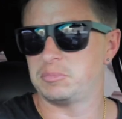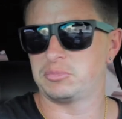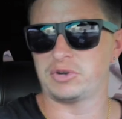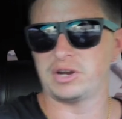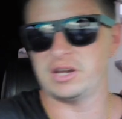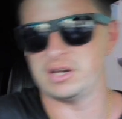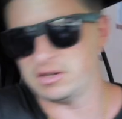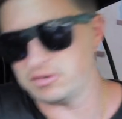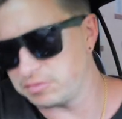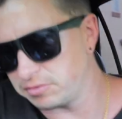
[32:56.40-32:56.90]

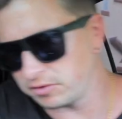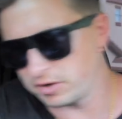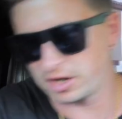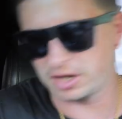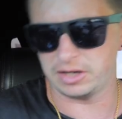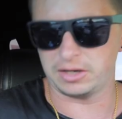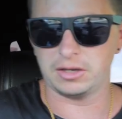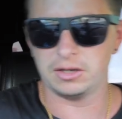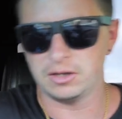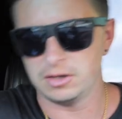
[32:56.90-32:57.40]
brain is
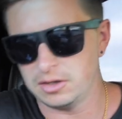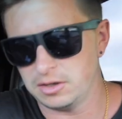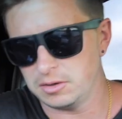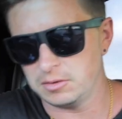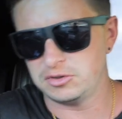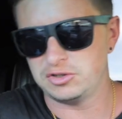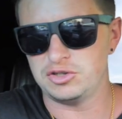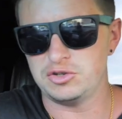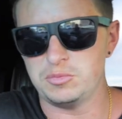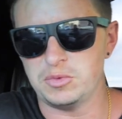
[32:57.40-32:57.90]
fried.
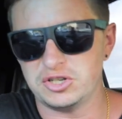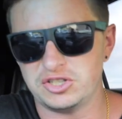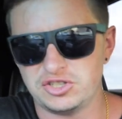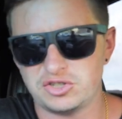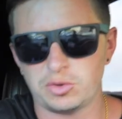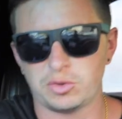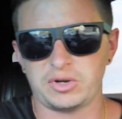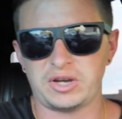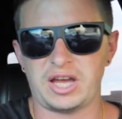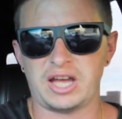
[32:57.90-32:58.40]
Too much
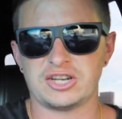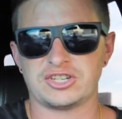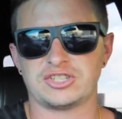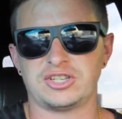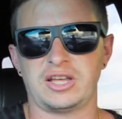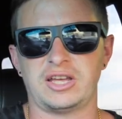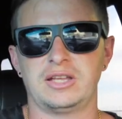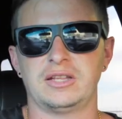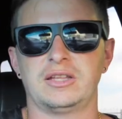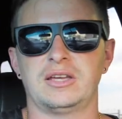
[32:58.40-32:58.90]
DoorDash
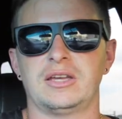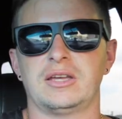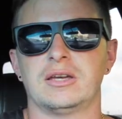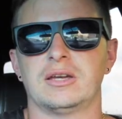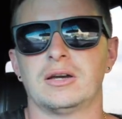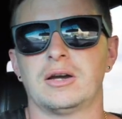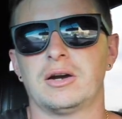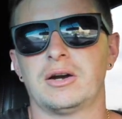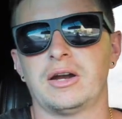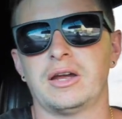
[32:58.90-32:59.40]
lately.
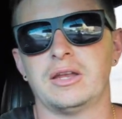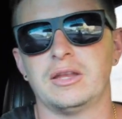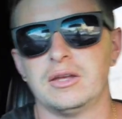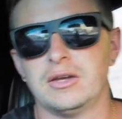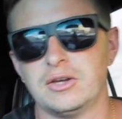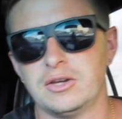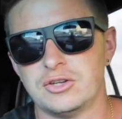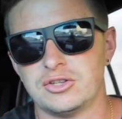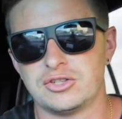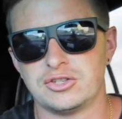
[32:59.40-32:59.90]
All right,
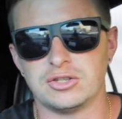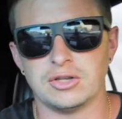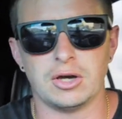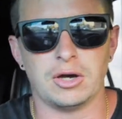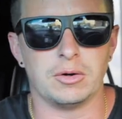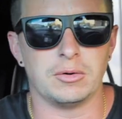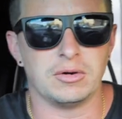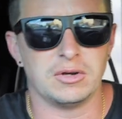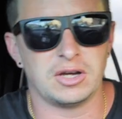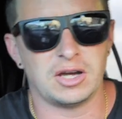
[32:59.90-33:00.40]

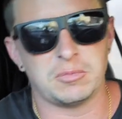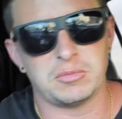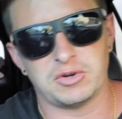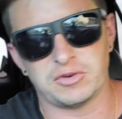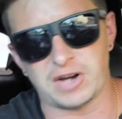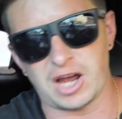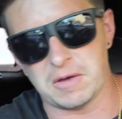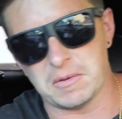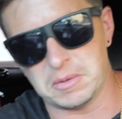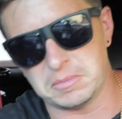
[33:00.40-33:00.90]
so I'm gonna
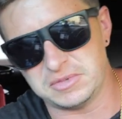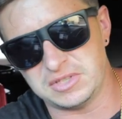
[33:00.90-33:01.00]
wrap up